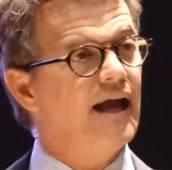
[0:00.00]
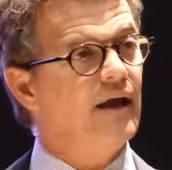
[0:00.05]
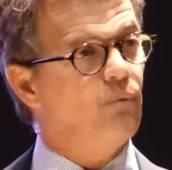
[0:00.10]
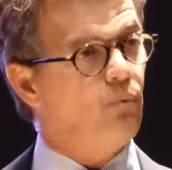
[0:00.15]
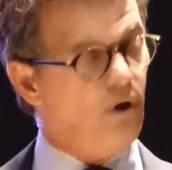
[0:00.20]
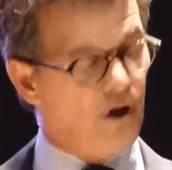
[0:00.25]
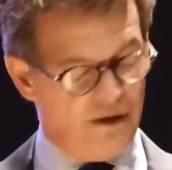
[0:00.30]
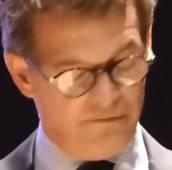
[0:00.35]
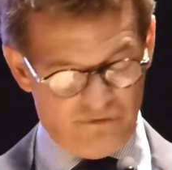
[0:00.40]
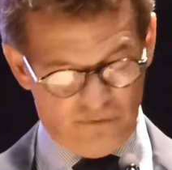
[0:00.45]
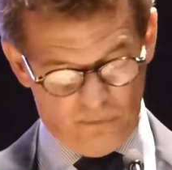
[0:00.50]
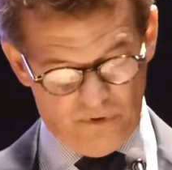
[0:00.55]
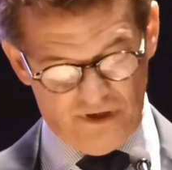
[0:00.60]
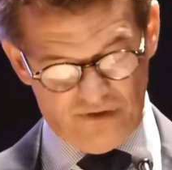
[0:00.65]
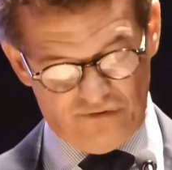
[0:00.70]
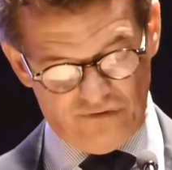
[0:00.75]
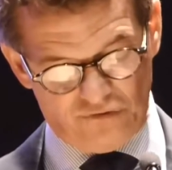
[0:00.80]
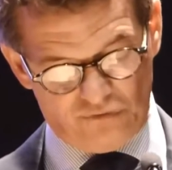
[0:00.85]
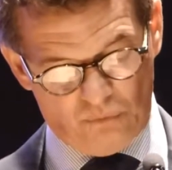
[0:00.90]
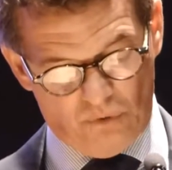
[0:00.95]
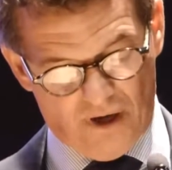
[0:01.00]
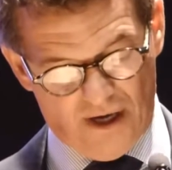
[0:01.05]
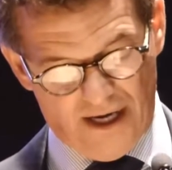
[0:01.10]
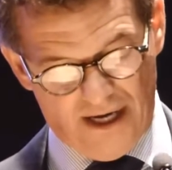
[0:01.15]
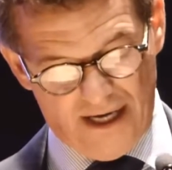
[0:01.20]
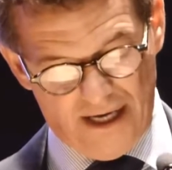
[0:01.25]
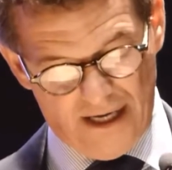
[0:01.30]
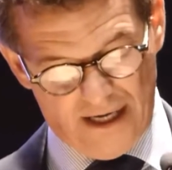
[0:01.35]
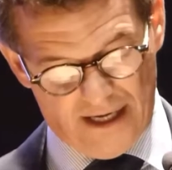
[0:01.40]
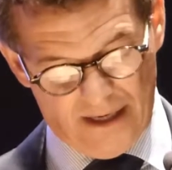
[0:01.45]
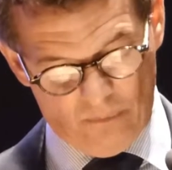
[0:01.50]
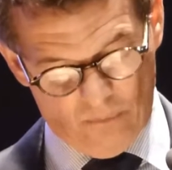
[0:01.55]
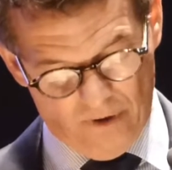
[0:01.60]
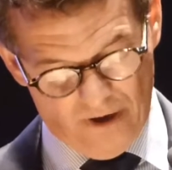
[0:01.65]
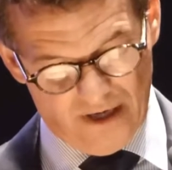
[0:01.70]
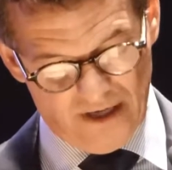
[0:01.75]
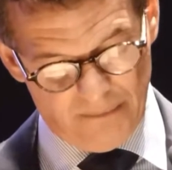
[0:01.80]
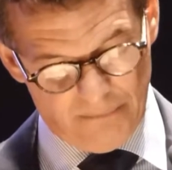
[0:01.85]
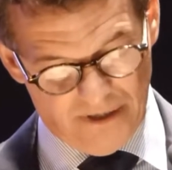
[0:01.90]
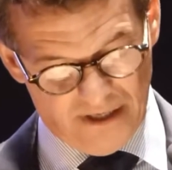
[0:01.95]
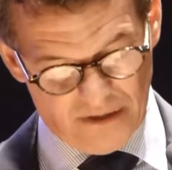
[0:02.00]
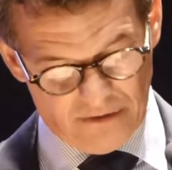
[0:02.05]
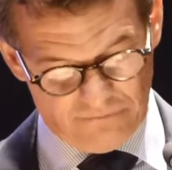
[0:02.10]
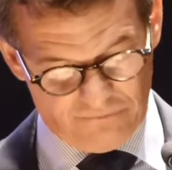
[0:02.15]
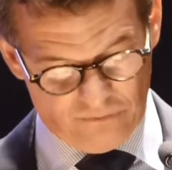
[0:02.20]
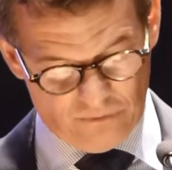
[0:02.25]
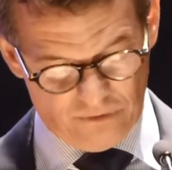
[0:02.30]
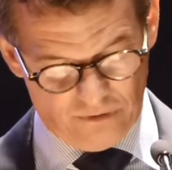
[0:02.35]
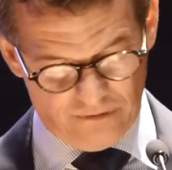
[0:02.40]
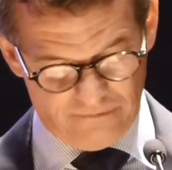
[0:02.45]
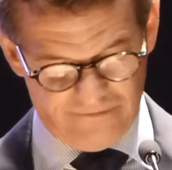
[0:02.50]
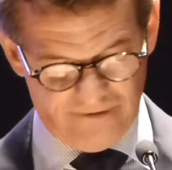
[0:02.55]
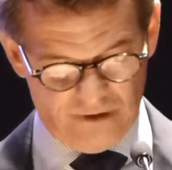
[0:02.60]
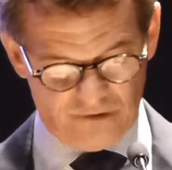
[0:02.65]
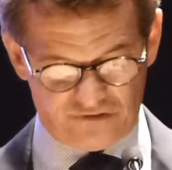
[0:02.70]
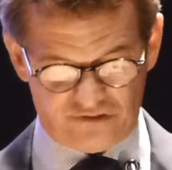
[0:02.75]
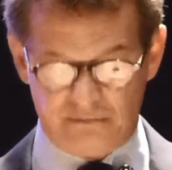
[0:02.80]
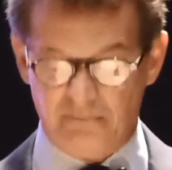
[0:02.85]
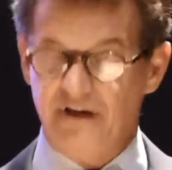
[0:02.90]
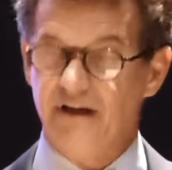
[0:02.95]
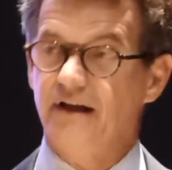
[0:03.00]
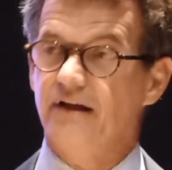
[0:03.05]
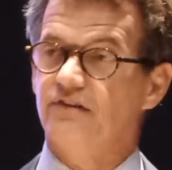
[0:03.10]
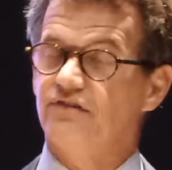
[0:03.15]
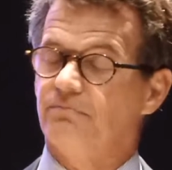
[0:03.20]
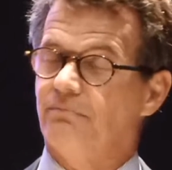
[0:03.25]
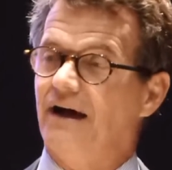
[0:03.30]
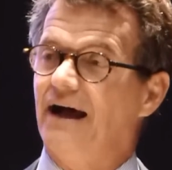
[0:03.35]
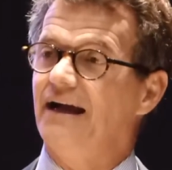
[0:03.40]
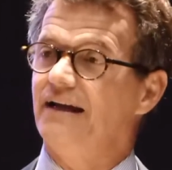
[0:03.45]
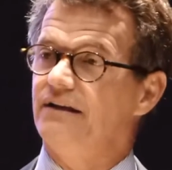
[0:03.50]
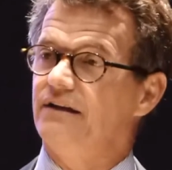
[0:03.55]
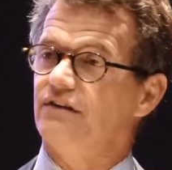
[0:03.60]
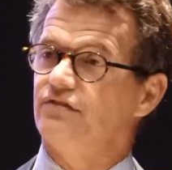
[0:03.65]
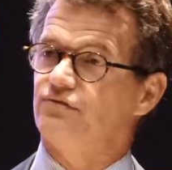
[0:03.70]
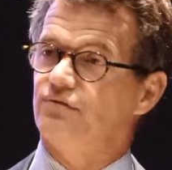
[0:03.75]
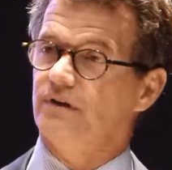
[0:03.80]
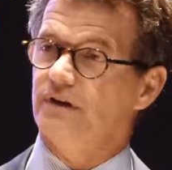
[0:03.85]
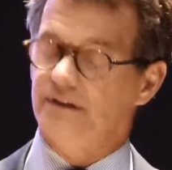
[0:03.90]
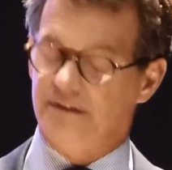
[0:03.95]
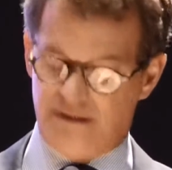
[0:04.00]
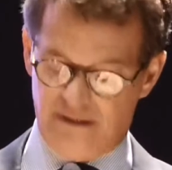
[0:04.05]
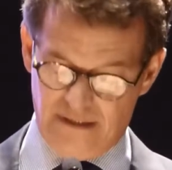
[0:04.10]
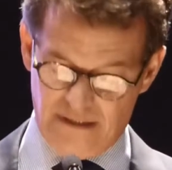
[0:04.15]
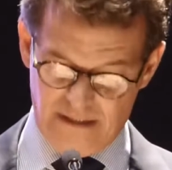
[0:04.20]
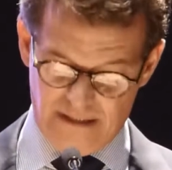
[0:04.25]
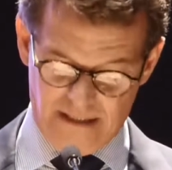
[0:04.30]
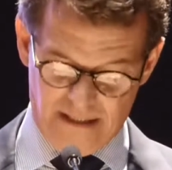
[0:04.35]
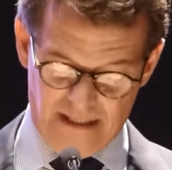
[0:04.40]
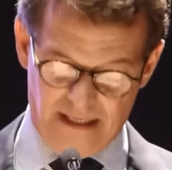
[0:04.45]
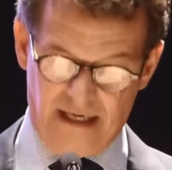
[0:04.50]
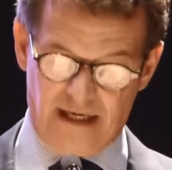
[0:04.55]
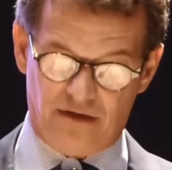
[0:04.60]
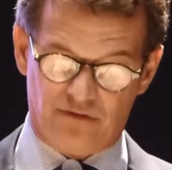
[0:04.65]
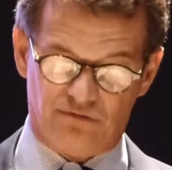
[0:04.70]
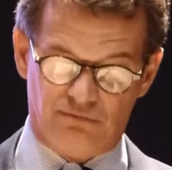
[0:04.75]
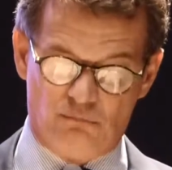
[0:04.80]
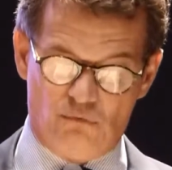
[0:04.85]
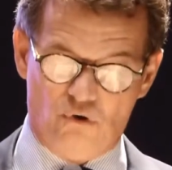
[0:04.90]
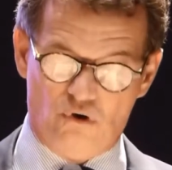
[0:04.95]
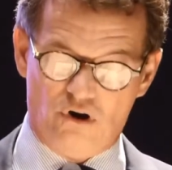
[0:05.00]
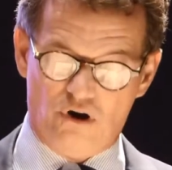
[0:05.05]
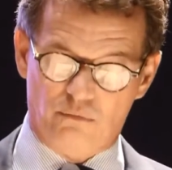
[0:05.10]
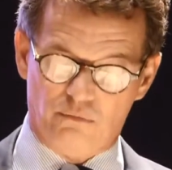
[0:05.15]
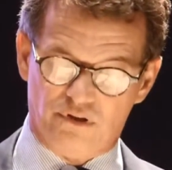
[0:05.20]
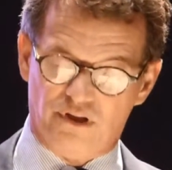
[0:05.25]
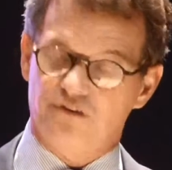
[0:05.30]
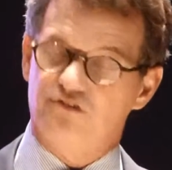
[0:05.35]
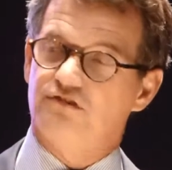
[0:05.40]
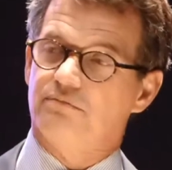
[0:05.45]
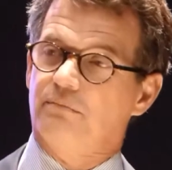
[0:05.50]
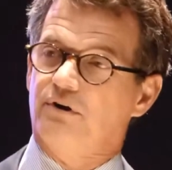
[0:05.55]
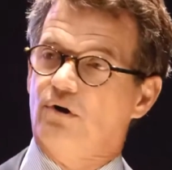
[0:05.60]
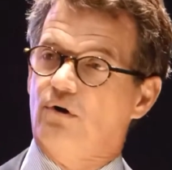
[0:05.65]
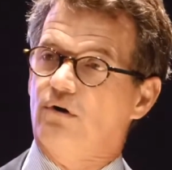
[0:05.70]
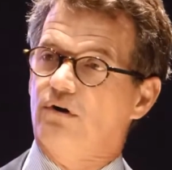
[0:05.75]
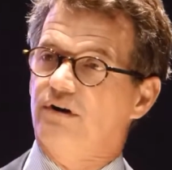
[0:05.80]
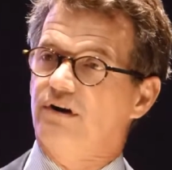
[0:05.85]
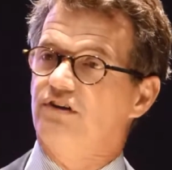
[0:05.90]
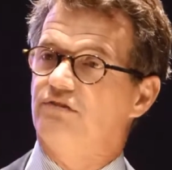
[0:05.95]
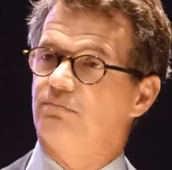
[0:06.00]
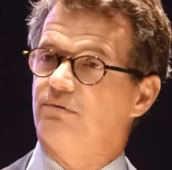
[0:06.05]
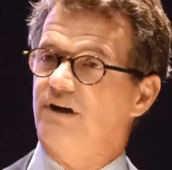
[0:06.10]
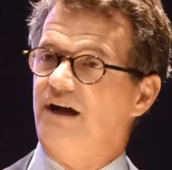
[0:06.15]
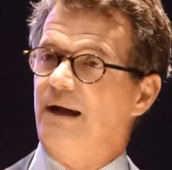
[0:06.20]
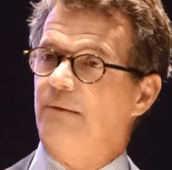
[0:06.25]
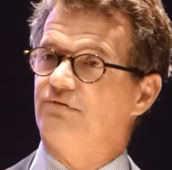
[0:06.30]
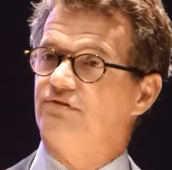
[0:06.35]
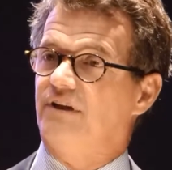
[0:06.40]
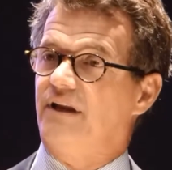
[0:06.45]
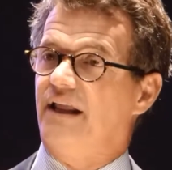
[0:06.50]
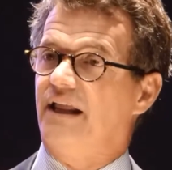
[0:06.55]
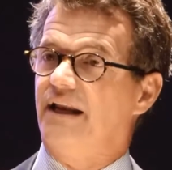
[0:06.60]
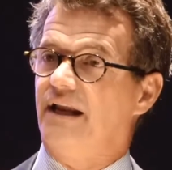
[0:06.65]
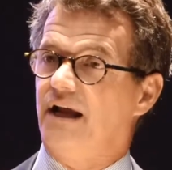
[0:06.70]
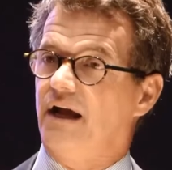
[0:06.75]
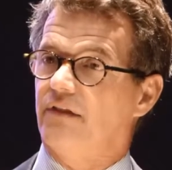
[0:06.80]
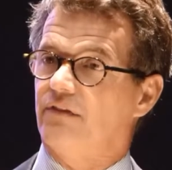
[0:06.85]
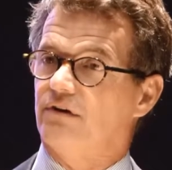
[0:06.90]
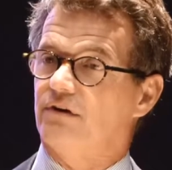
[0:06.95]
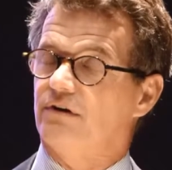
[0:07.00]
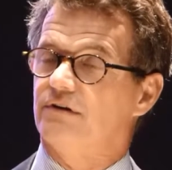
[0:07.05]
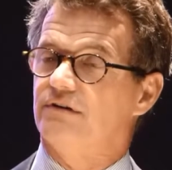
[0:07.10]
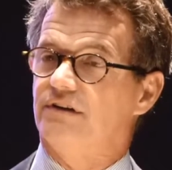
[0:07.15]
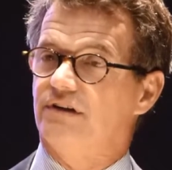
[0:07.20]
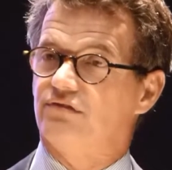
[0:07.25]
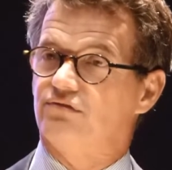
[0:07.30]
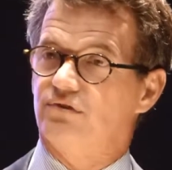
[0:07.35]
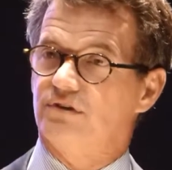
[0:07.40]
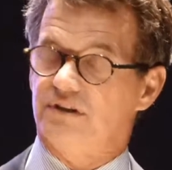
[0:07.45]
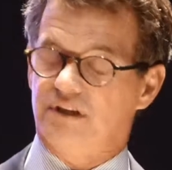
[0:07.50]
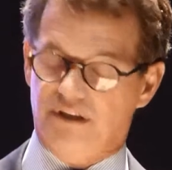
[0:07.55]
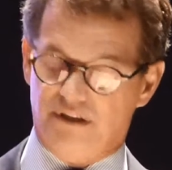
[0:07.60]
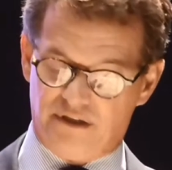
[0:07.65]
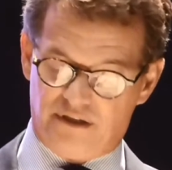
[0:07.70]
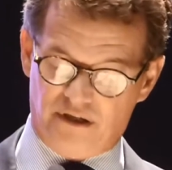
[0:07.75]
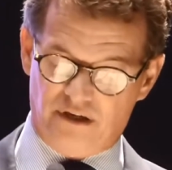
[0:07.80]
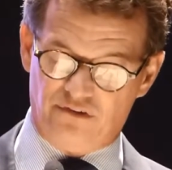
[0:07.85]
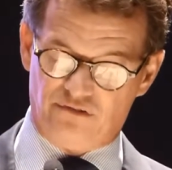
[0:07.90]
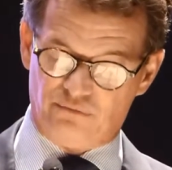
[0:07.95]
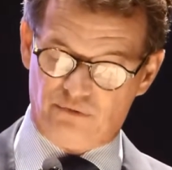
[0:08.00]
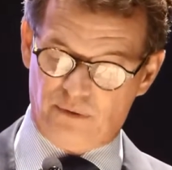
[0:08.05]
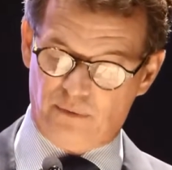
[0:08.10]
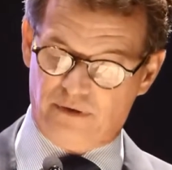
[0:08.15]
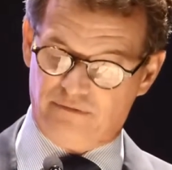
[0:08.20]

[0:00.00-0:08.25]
And one of the reasons why I wanted to be on the Foreign Affairs Committee is my district has more religious minorities perhaps than any other district in the country.